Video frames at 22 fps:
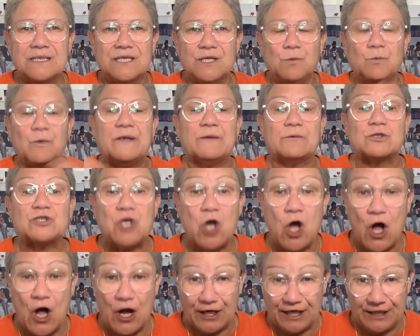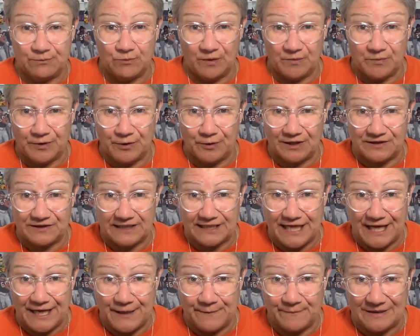we were talking when we were at the
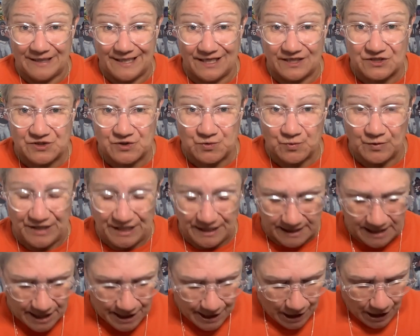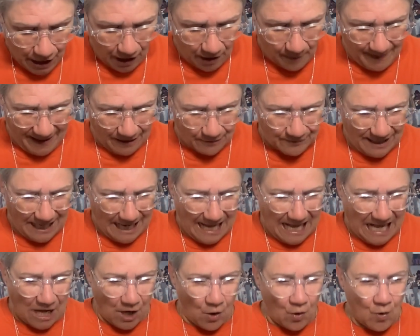game last week about
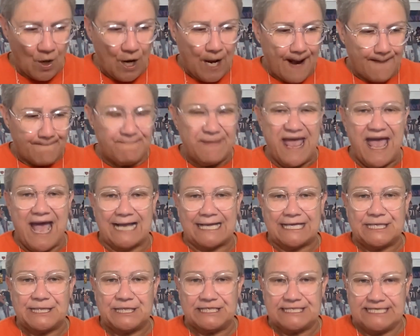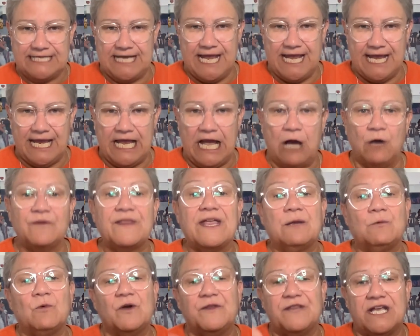how back in the day,
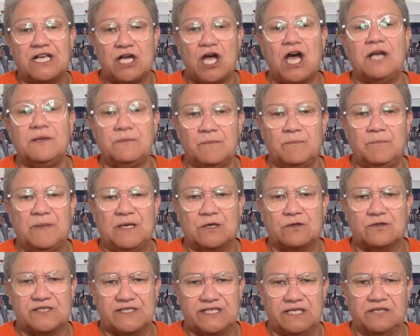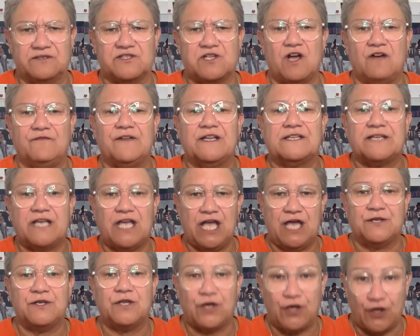they cut beer sales off at the
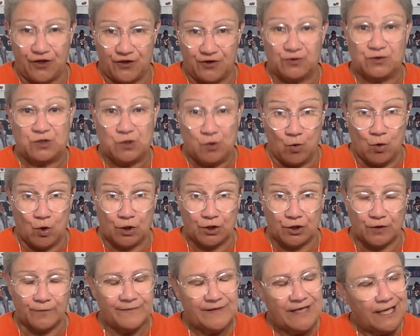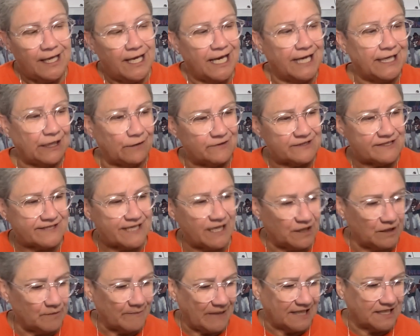end of the third quarter. And I was
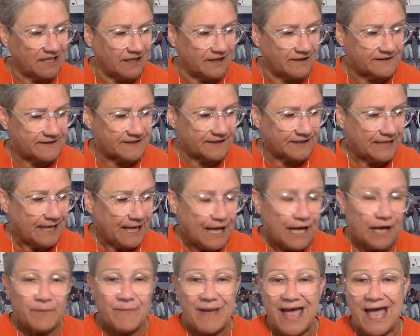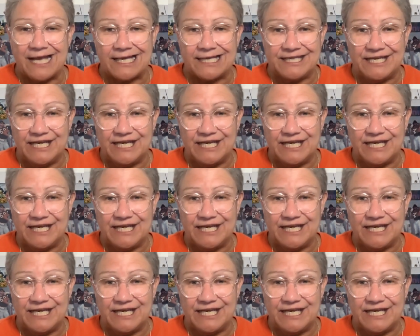telling my cousin, back in